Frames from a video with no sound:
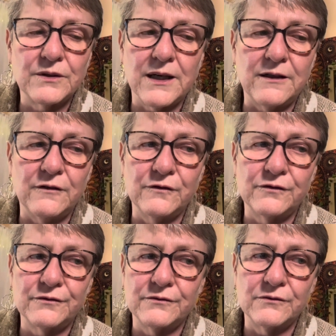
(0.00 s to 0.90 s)
kind of
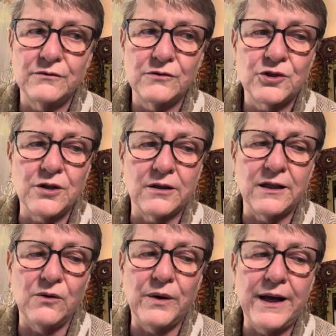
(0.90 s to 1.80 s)

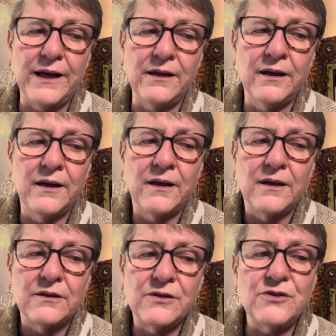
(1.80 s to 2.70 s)
shocking way
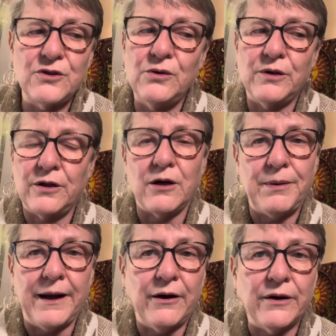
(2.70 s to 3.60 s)
to do with her
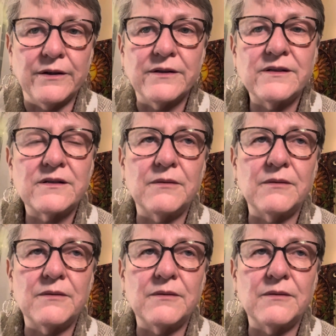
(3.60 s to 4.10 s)
parents.